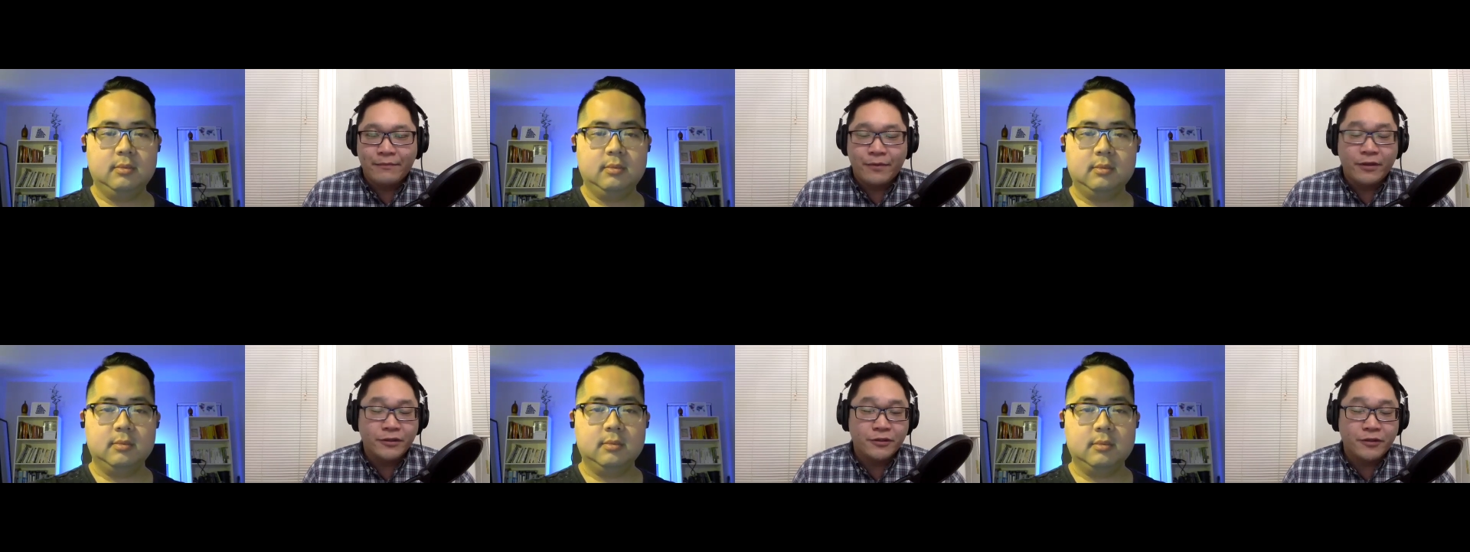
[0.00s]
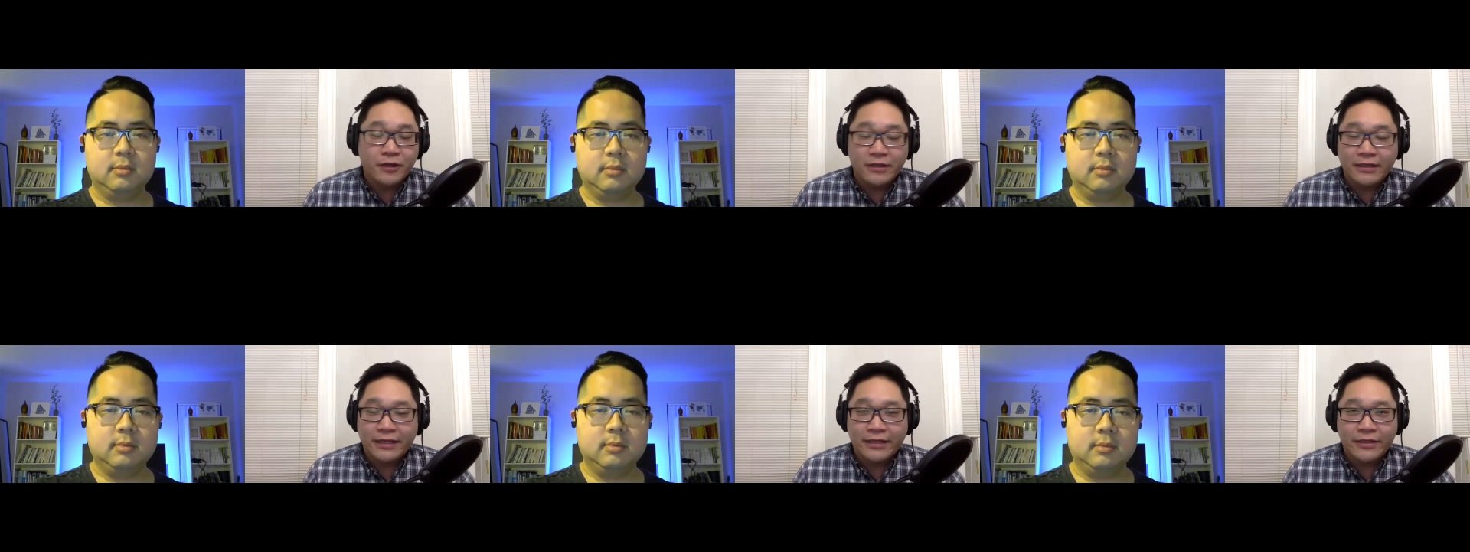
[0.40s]
Speaker 1: We
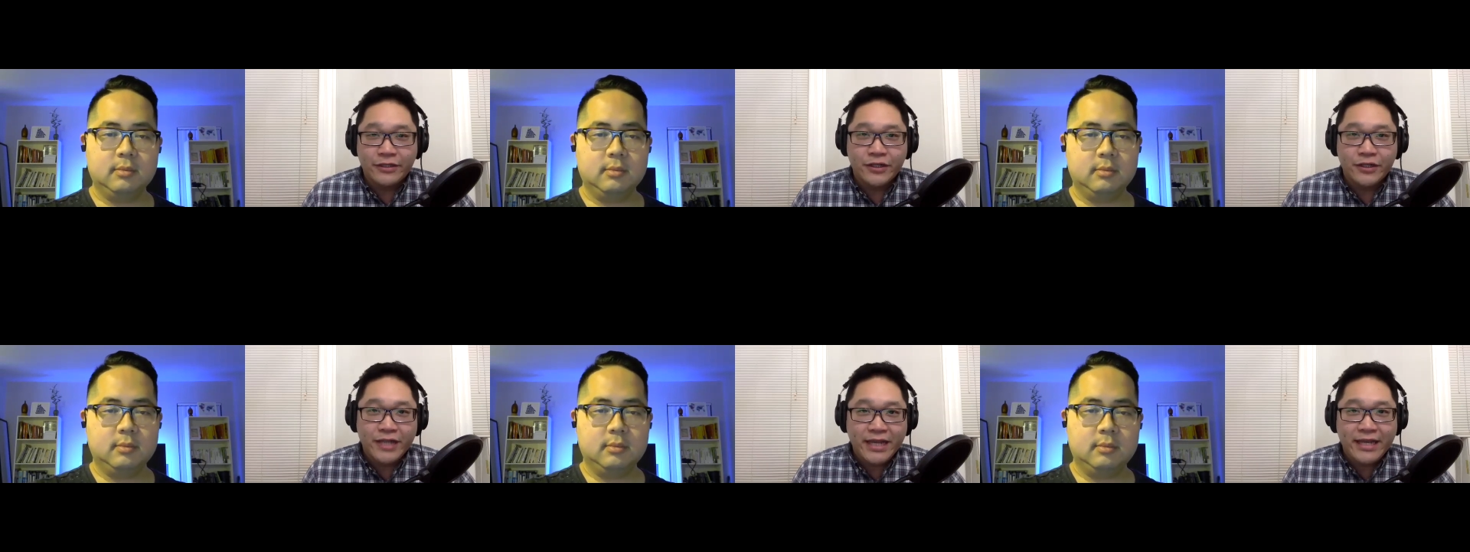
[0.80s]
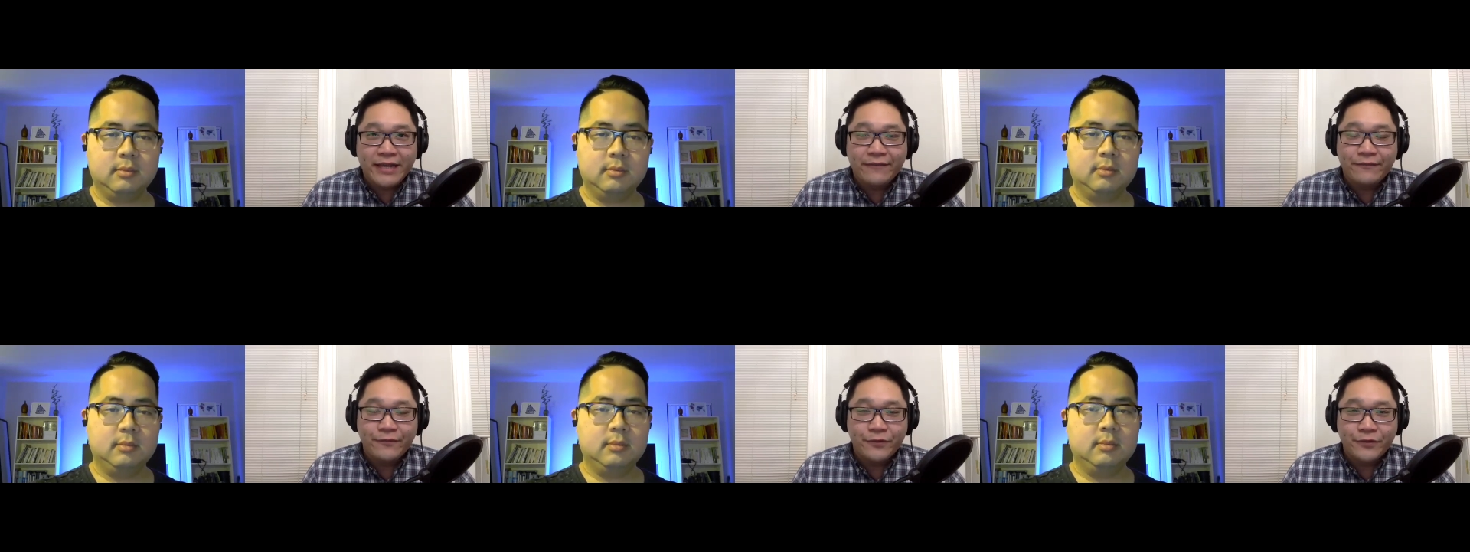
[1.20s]
also like cooking
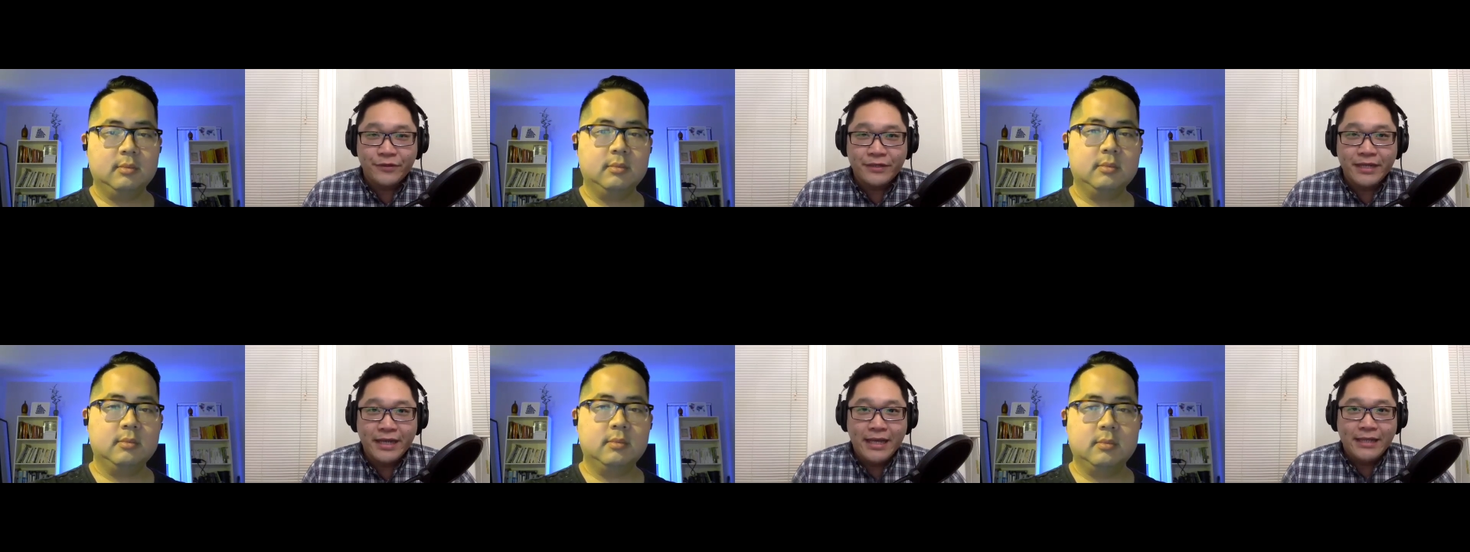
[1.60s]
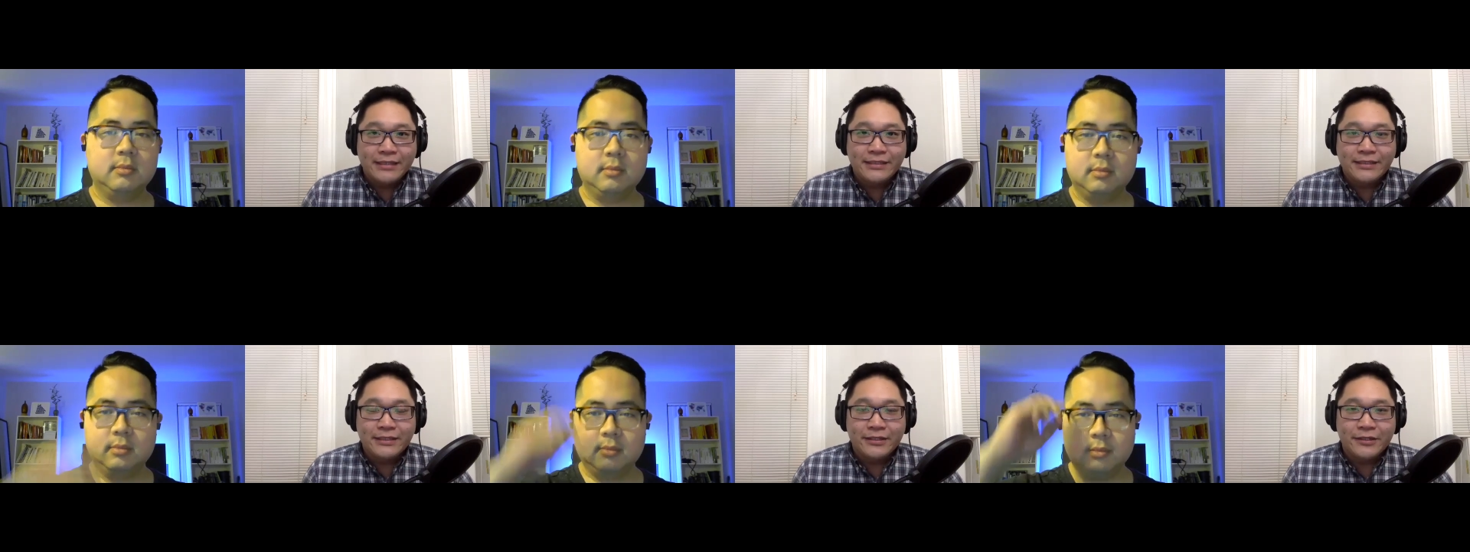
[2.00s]
and food.
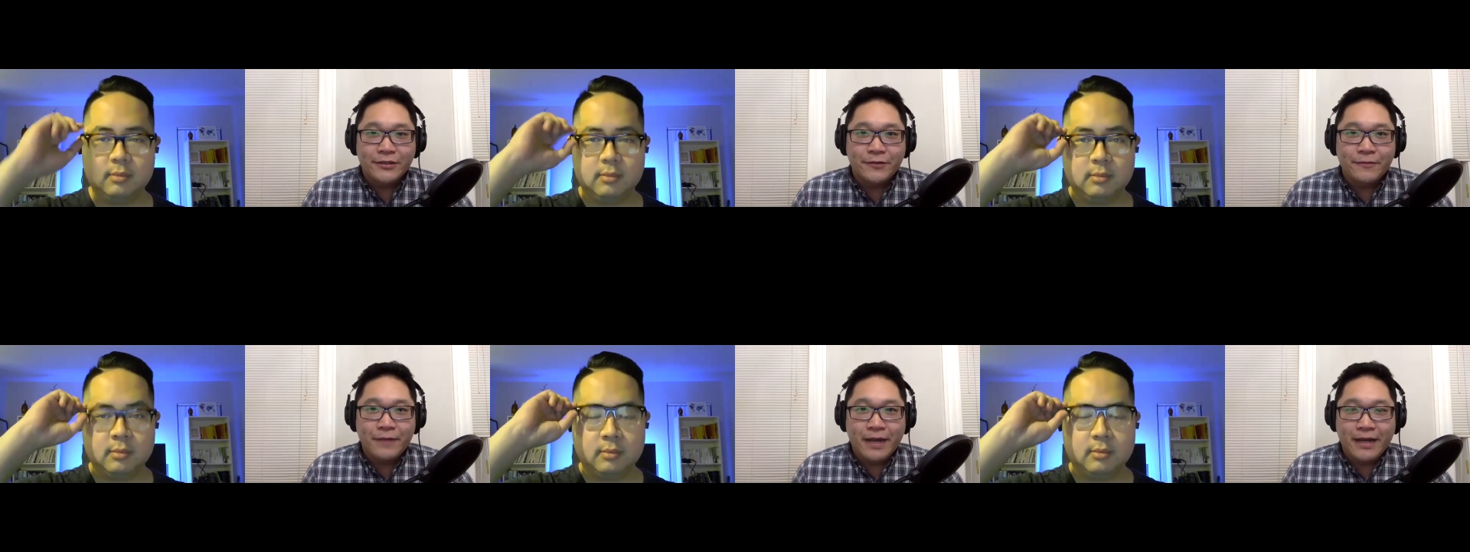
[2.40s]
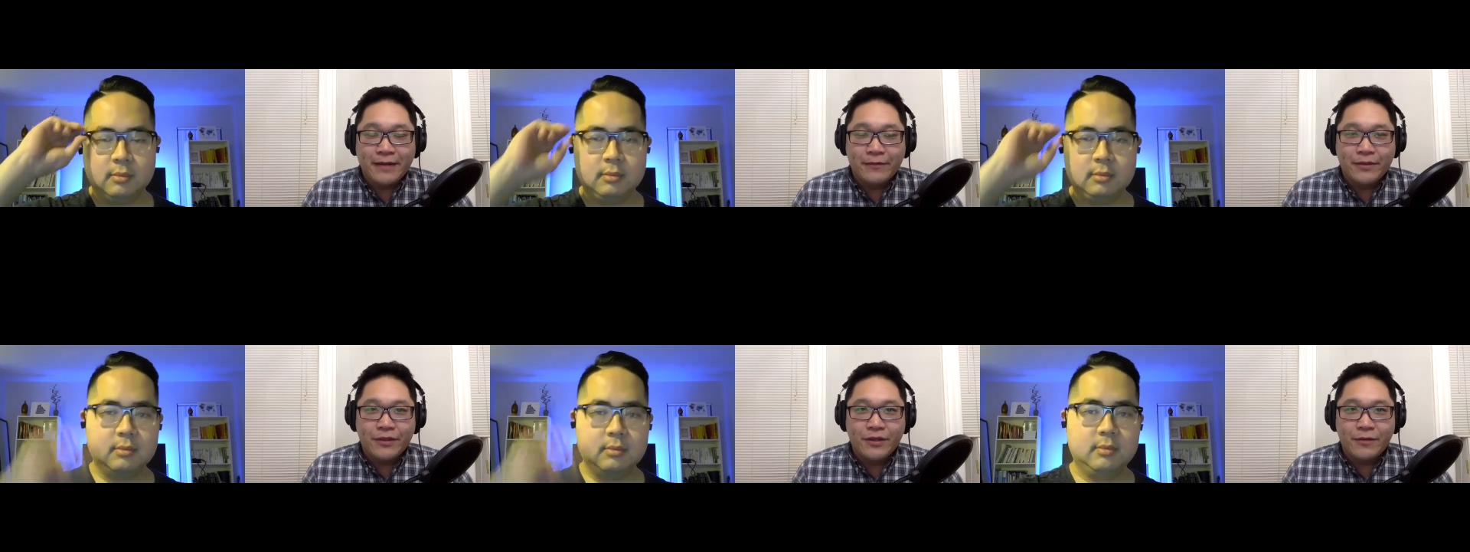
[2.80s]
So uh,
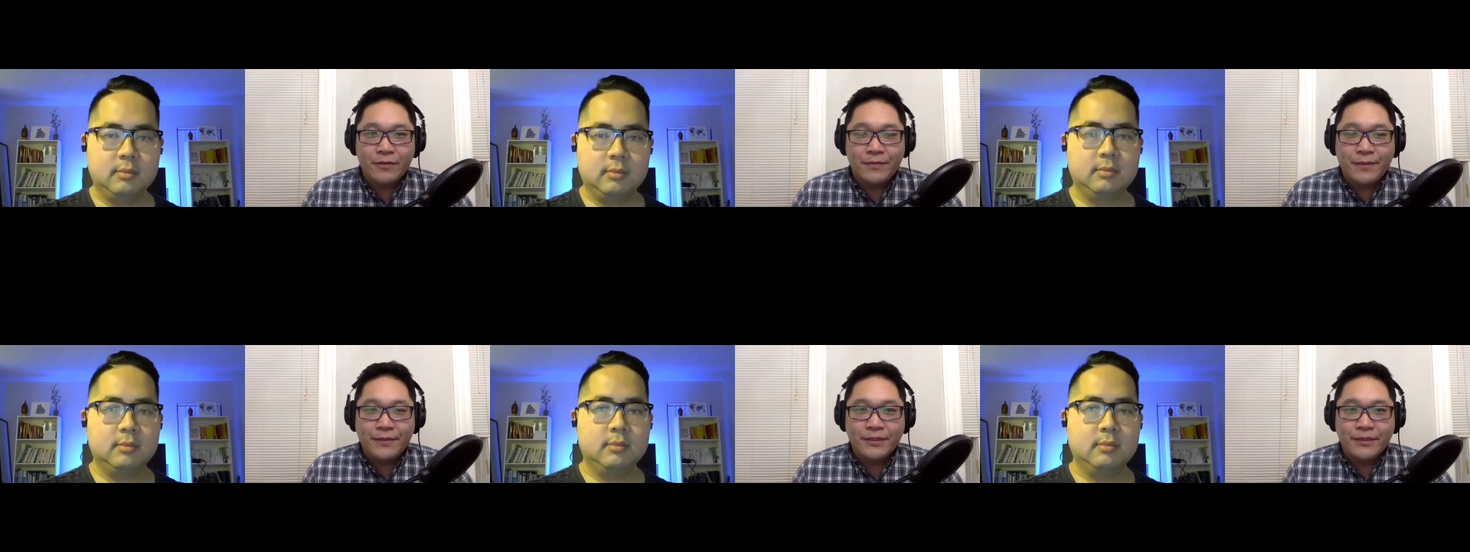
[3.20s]
we thought we'd maybe